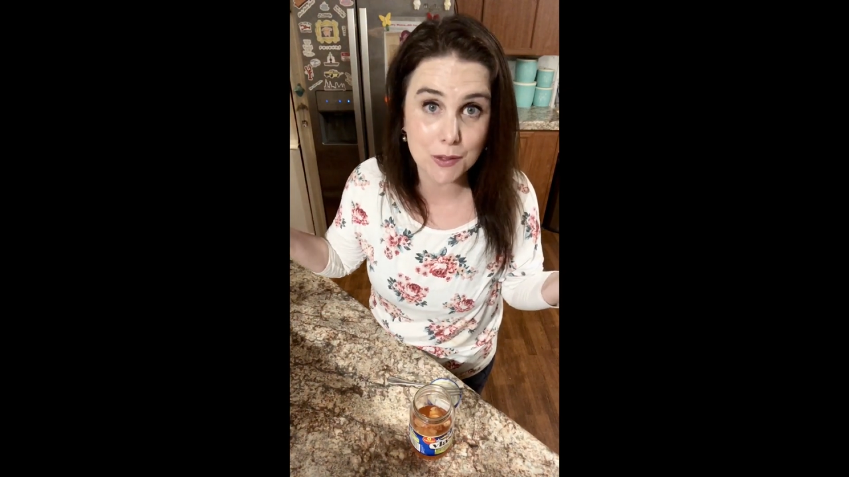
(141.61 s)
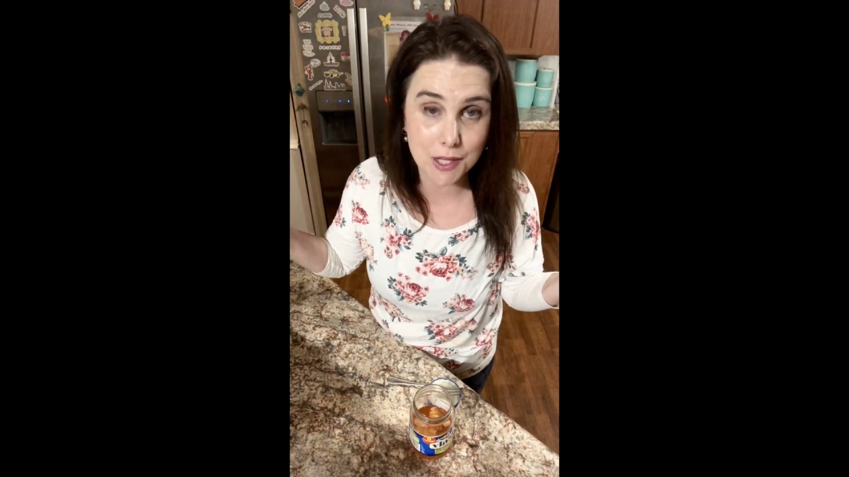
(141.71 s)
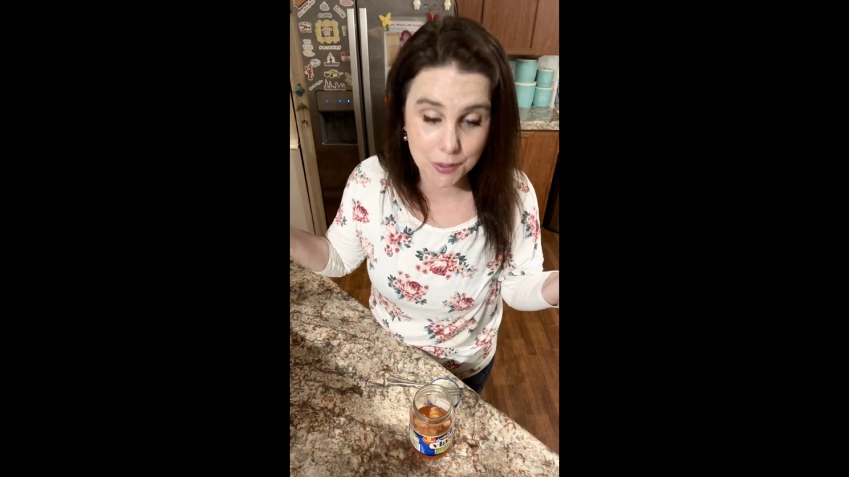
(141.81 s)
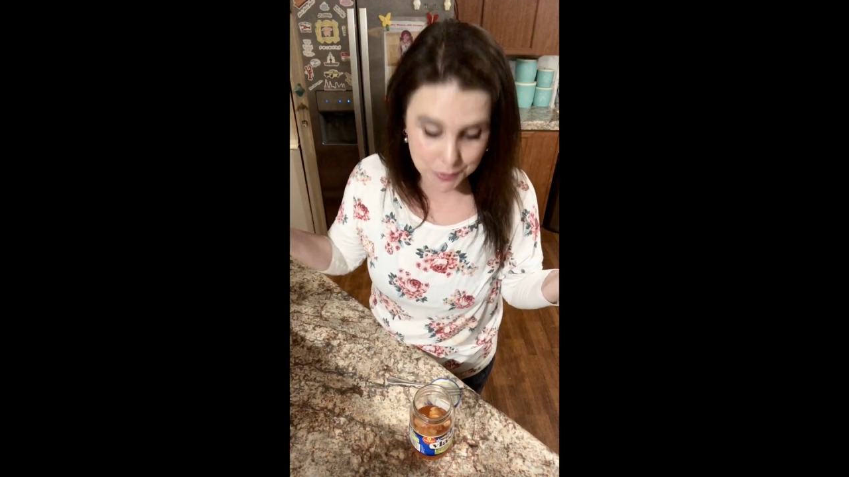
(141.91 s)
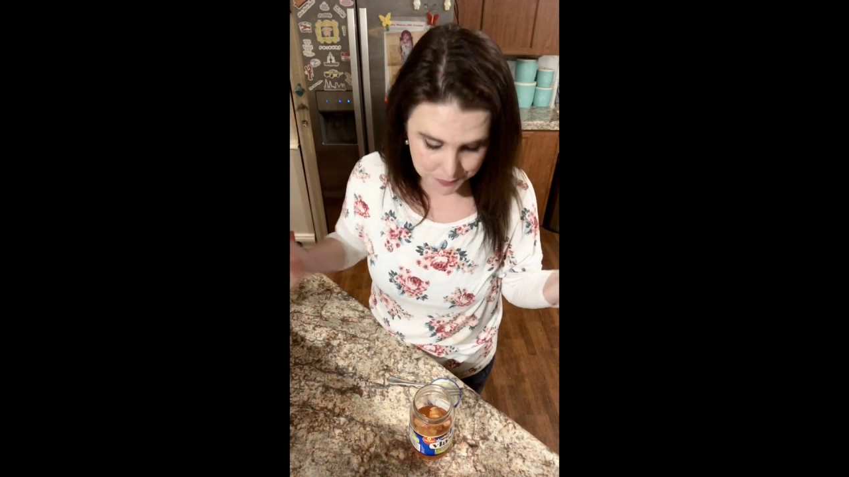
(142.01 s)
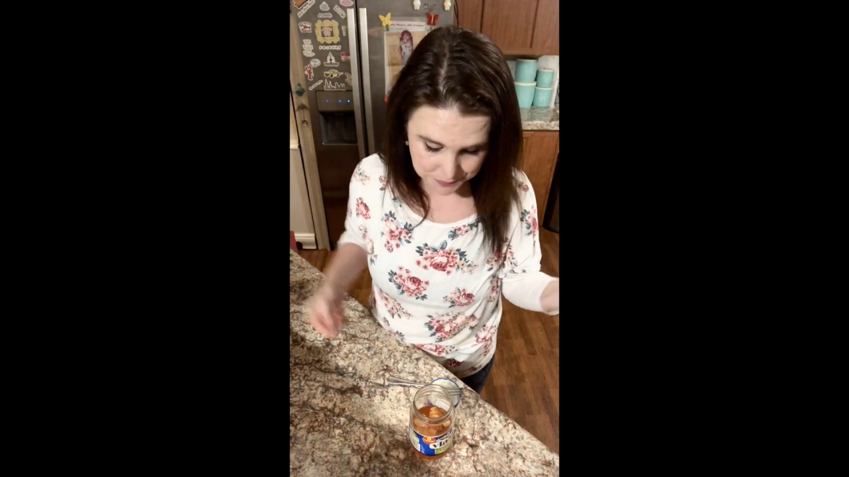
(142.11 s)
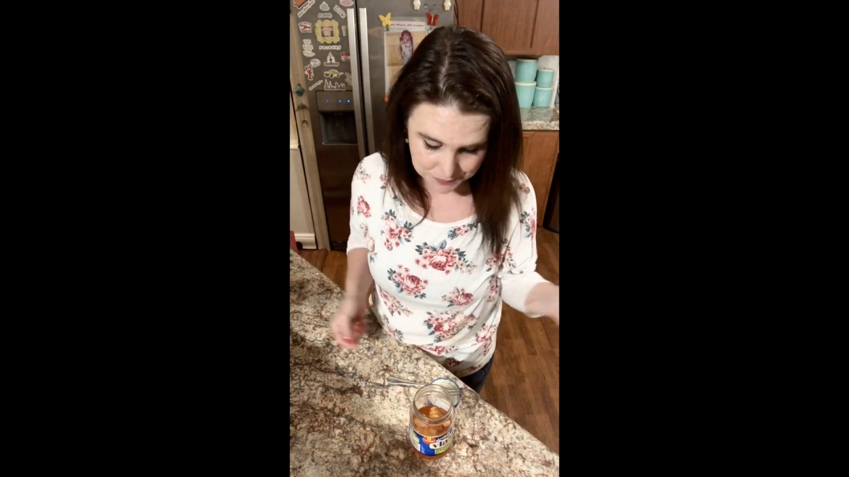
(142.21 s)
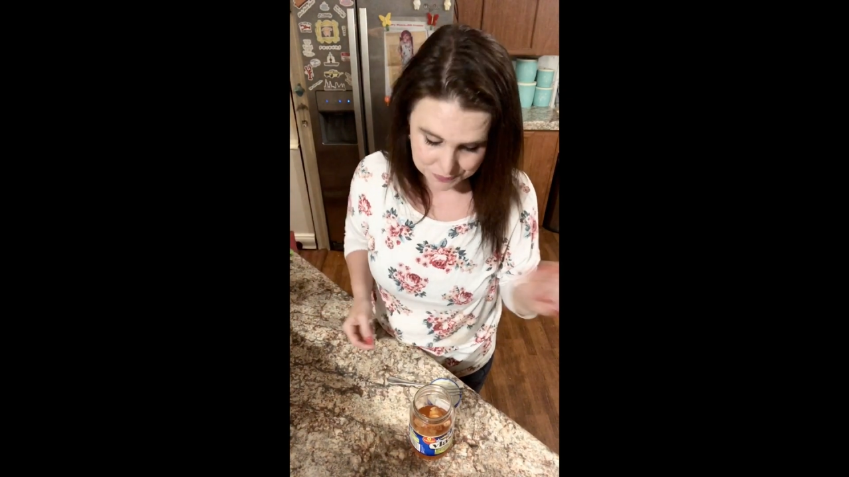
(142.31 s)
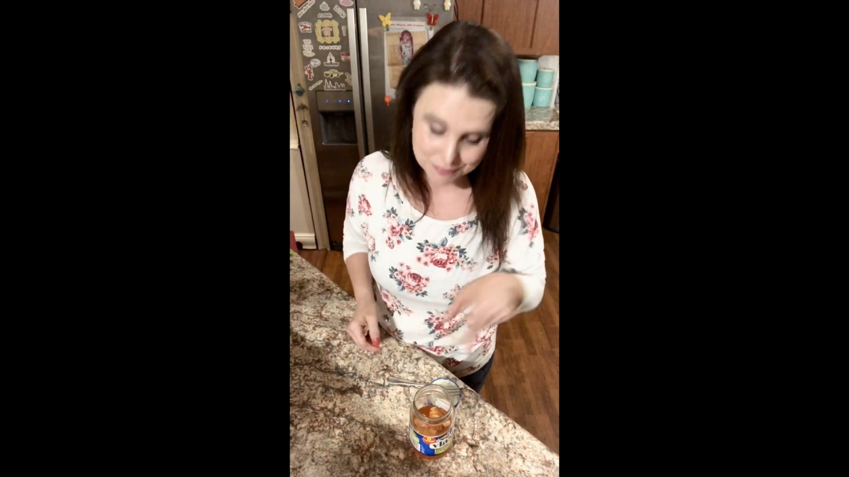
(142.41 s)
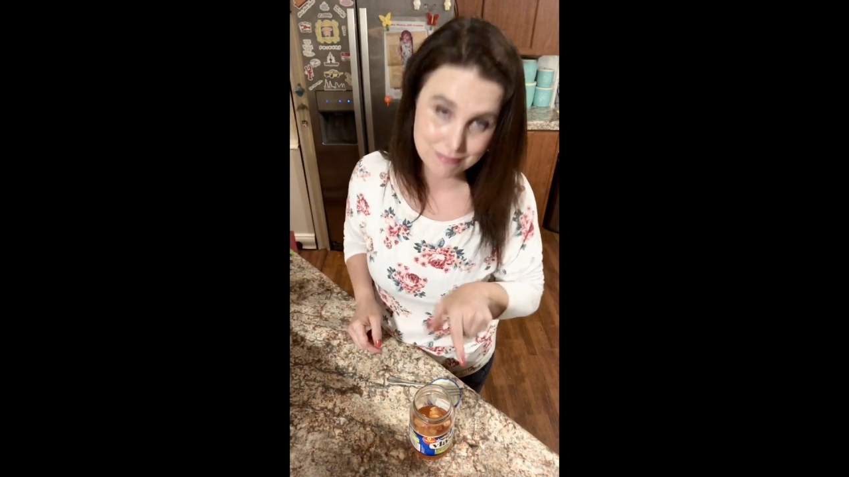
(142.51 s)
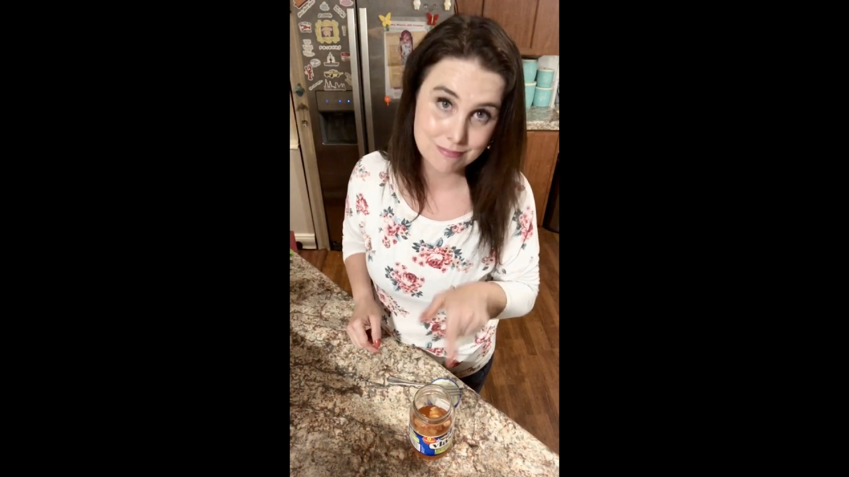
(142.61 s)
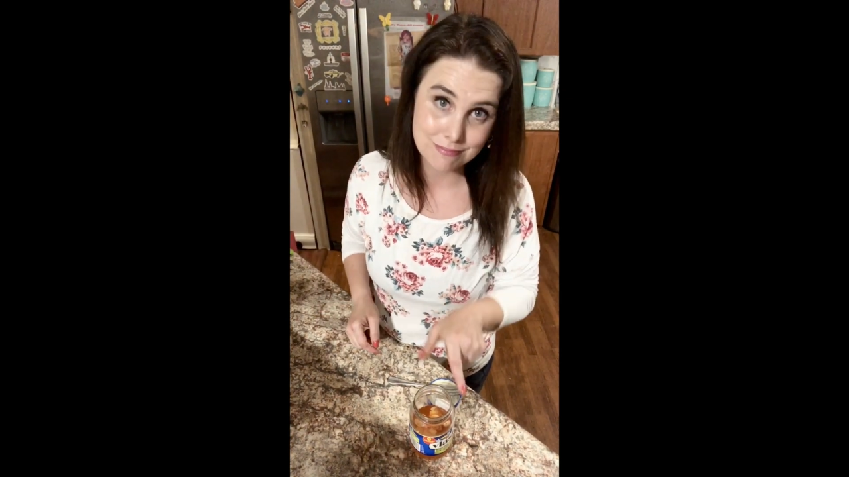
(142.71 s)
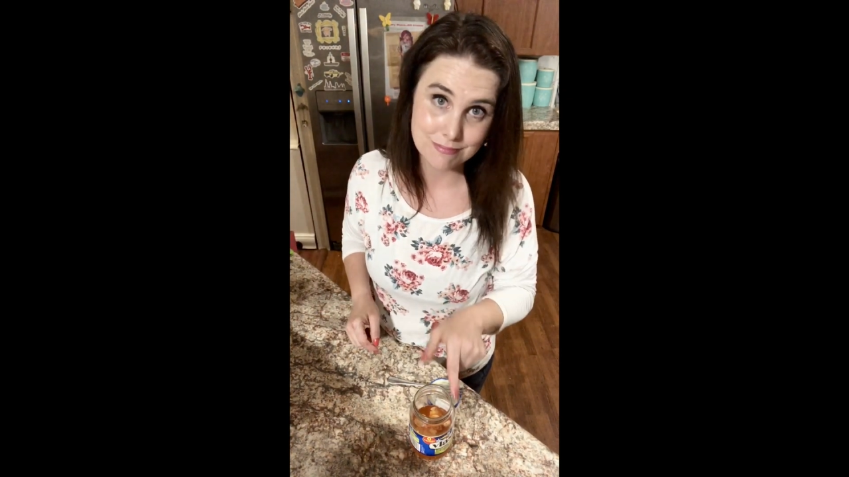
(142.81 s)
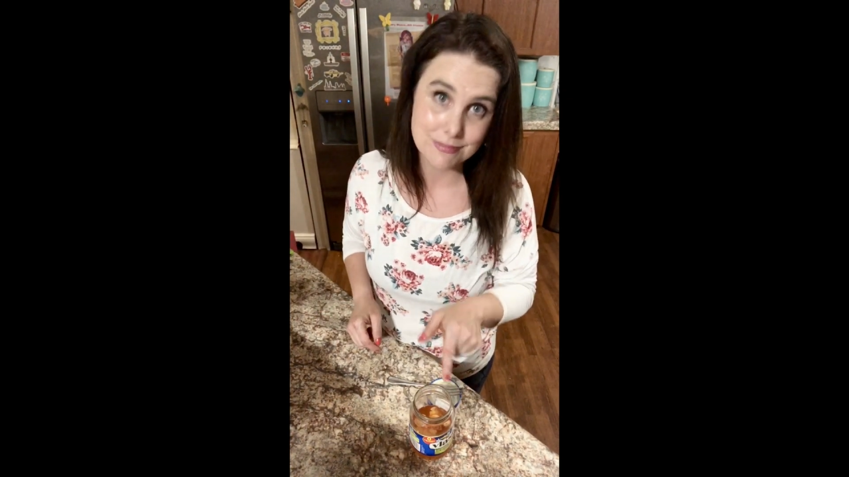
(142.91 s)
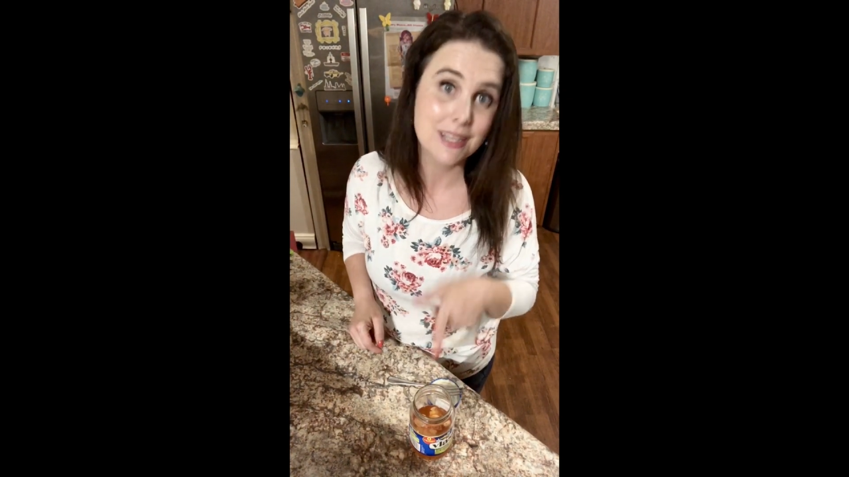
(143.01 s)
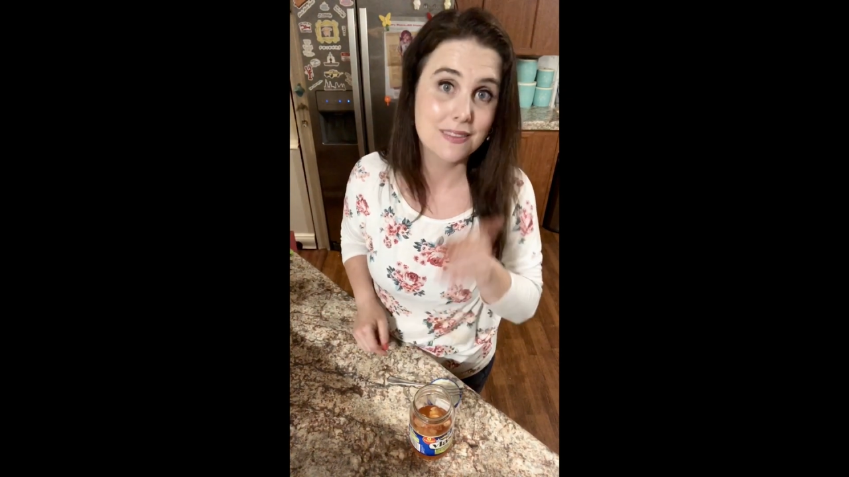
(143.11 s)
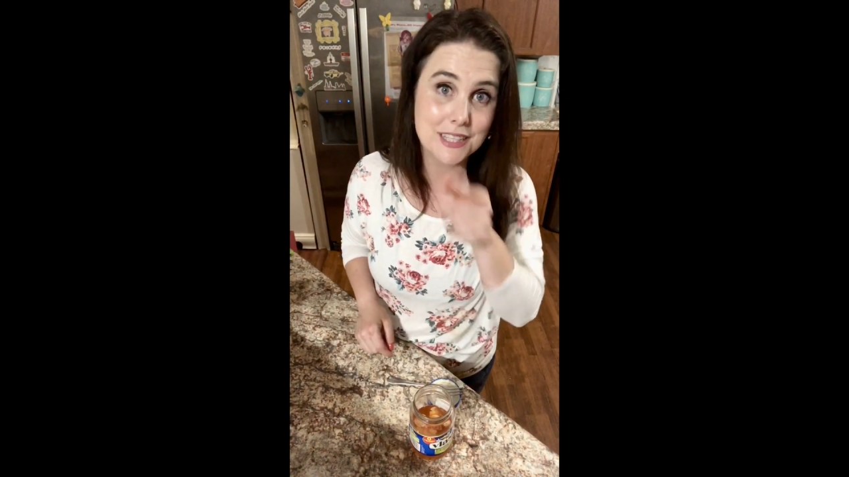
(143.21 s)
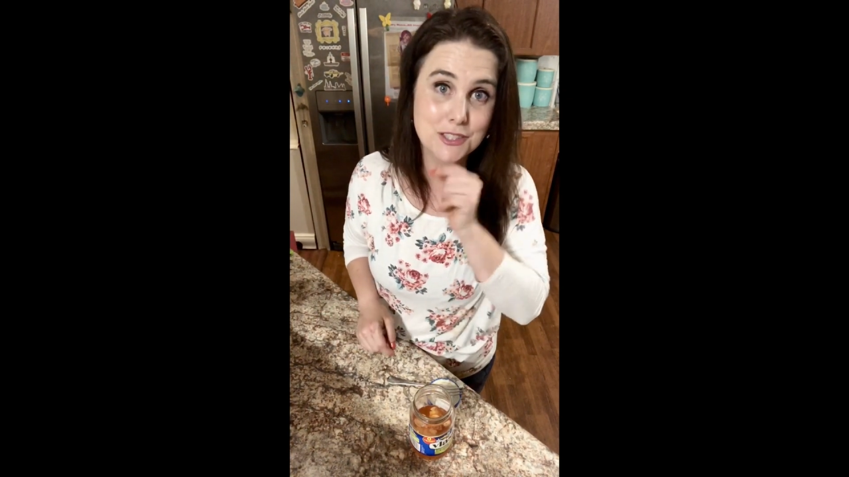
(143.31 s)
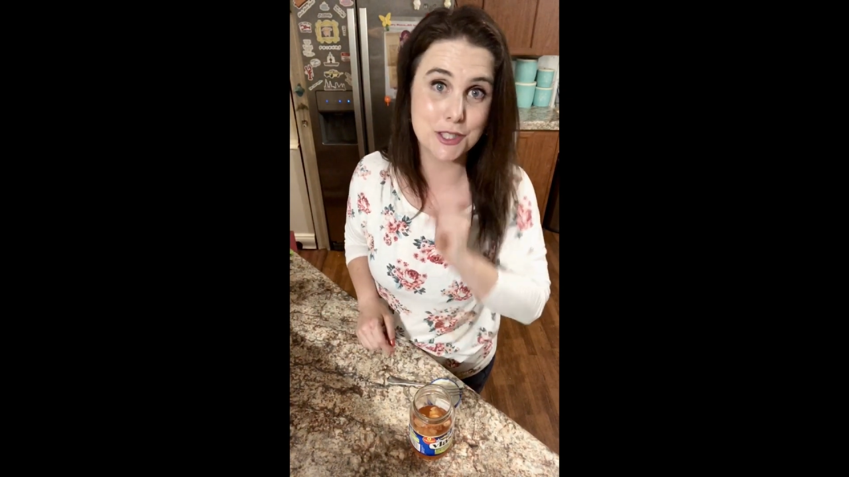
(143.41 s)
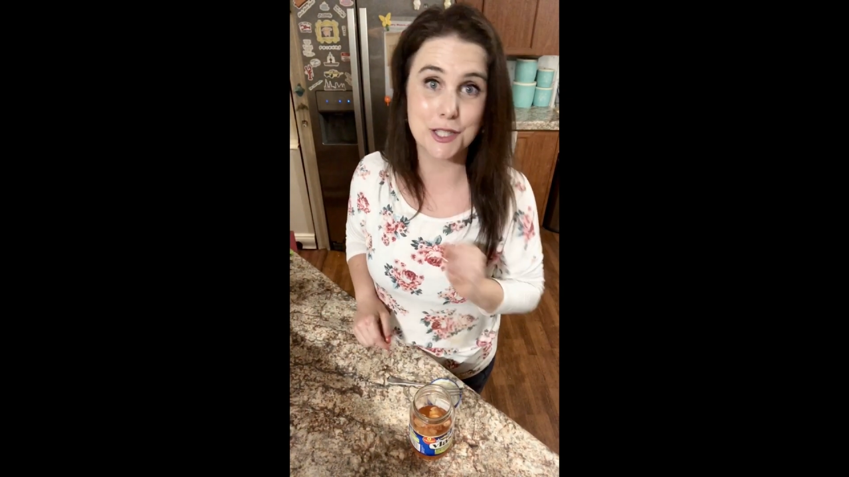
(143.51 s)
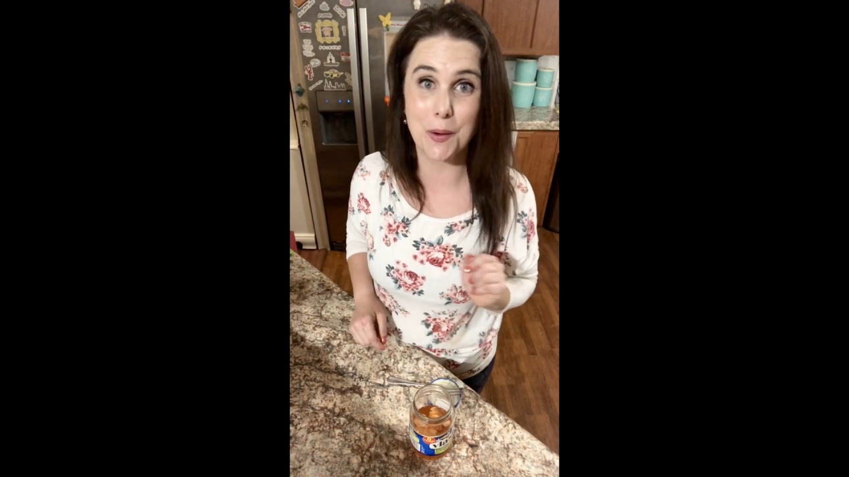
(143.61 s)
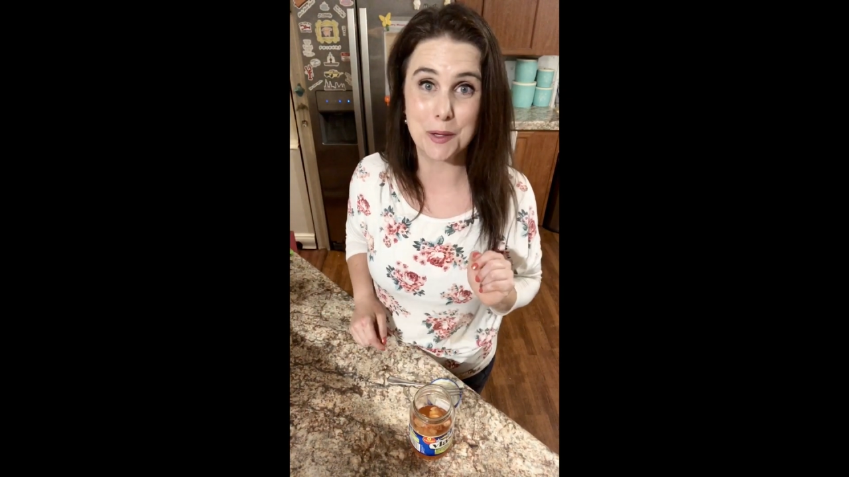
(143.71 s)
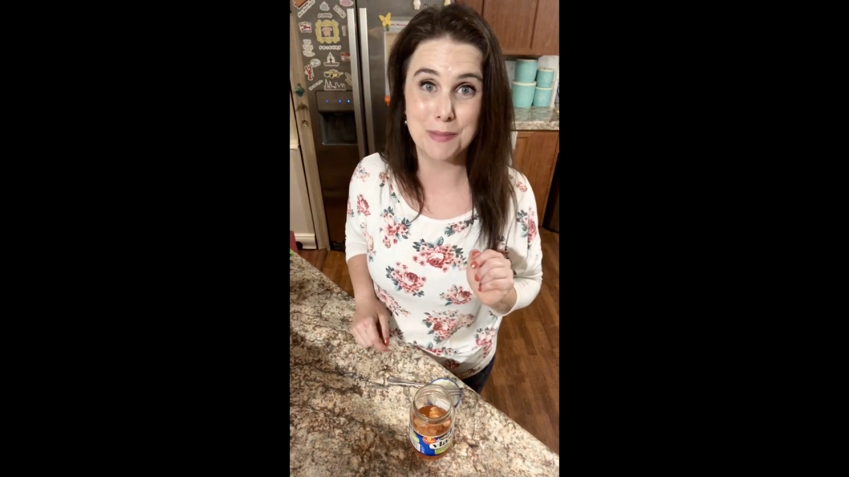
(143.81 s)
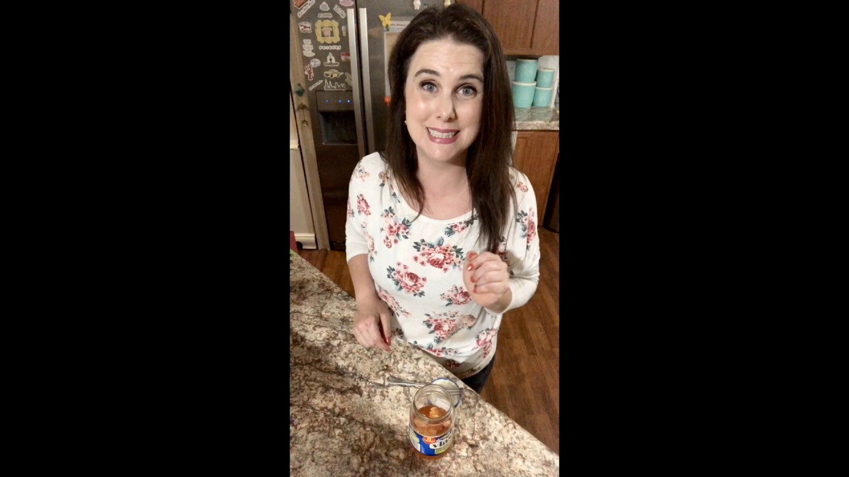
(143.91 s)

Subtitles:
on. These are good on them.